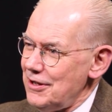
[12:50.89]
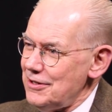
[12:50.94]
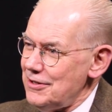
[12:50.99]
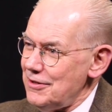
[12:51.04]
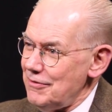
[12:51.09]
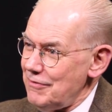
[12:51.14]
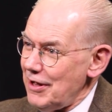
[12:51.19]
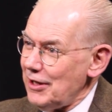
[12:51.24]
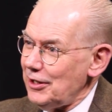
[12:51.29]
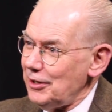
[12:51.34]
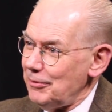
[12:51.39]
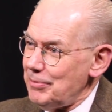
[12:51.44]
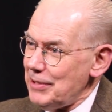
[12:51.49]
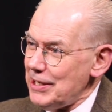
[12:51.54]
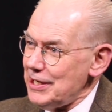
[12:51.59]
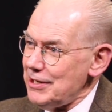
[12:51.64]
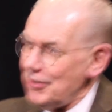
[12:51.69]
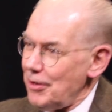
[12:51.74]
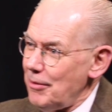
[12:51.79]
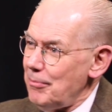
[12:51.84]

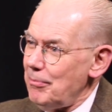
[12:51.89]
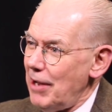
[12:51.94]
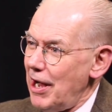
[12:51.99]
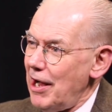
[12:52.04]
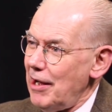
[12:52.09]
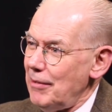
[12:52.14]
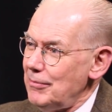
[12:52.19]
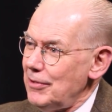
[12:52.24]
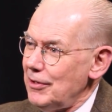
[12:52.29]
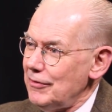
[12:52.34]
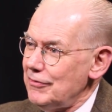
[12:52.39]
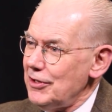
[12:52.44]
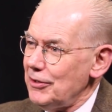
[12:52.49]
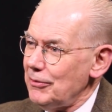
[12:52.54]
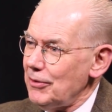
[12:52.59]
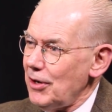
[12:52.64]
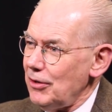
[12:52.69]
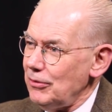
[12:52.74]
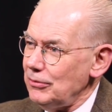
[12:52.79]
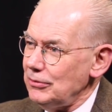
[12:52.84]
developing a bomb of
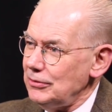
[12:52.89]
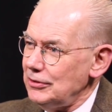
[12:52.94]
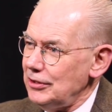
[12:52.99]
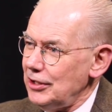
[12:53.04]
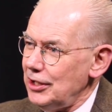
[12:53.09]
their own.